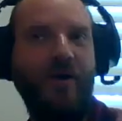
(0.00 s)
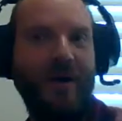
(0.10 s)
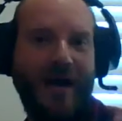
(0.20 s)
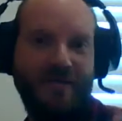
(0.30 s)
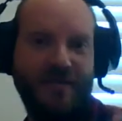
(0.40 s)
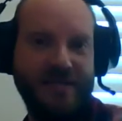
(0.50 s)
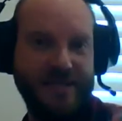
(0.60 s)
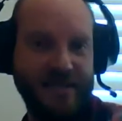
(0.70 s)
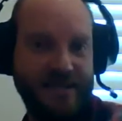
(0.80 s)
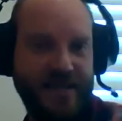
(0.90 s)
we're having
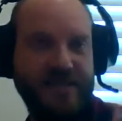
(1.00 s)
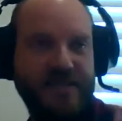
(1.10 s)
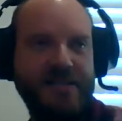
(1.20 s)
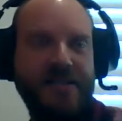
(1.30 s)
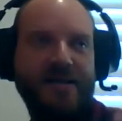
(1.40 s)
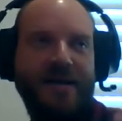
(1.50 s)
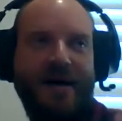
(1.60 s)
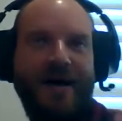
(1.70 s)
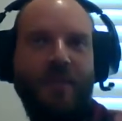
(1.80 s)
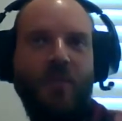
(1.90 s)
success,
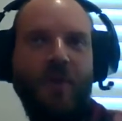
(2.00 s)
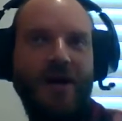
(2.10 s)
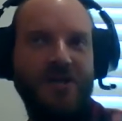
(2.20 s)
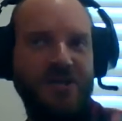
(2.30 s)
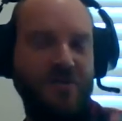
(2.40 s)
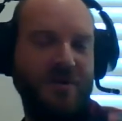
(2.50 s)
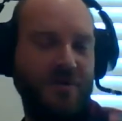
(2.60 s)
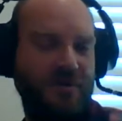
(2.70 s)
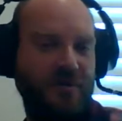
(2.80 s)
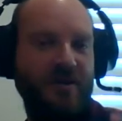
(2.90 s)
where should we
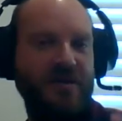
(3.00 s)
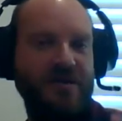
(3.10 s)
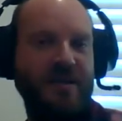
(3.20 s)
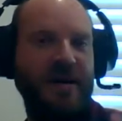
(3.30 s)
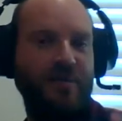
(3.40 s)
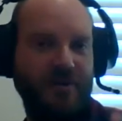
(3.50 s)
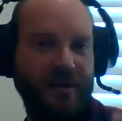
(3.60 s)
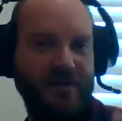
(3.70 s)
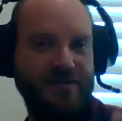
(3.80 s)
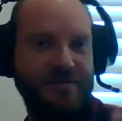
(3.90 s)
be focusing our
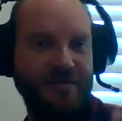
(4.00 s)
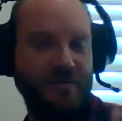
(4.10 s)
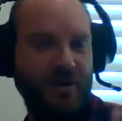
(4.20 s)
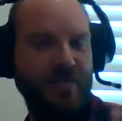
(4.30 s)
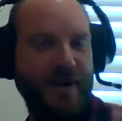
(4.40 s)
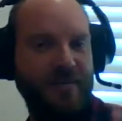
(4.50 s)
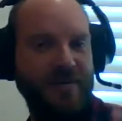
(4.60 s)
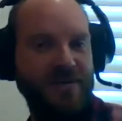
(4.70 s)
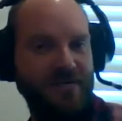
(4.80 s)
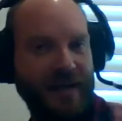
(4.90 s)
product roadmap
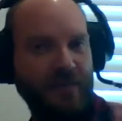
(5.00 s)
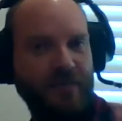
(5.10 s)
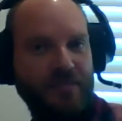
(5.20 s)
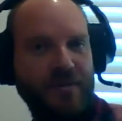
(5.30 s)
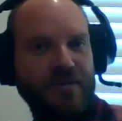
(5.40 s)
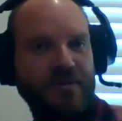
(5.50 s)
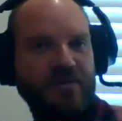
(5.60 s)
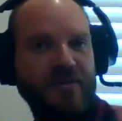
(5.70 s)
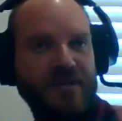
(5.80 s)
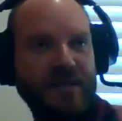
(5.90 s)
and development, because
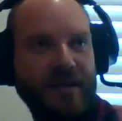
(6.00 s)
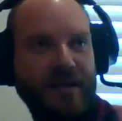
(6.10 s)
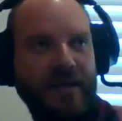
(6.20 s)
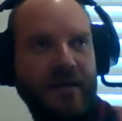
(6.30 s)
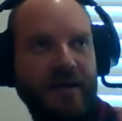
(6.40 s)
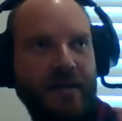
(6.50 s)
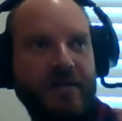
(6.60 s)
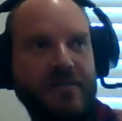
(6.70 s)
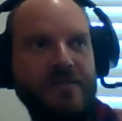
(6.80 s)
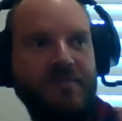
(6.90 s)
obviously, and
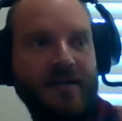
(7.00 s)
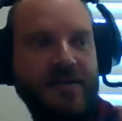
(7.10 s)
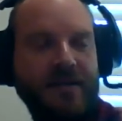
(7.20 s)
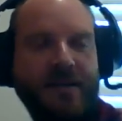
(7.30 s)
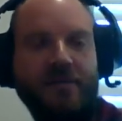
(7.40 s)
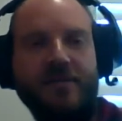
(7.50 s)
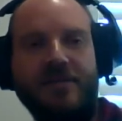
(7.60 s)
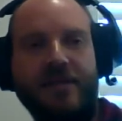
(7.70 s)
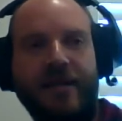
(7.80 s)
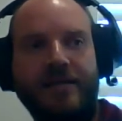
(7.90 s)
this is basically
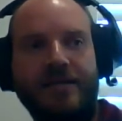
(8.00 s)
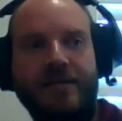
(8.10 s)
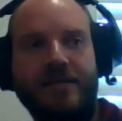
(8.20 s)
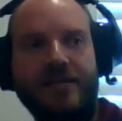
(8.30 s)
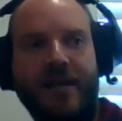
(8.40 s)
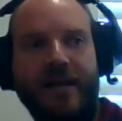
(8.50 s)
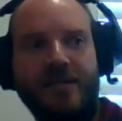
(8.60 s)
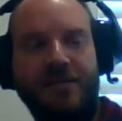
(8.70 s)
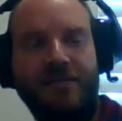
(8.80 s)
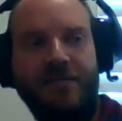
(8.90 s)
what's led to this
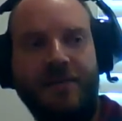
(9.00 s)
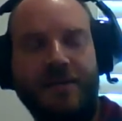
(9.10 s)
case of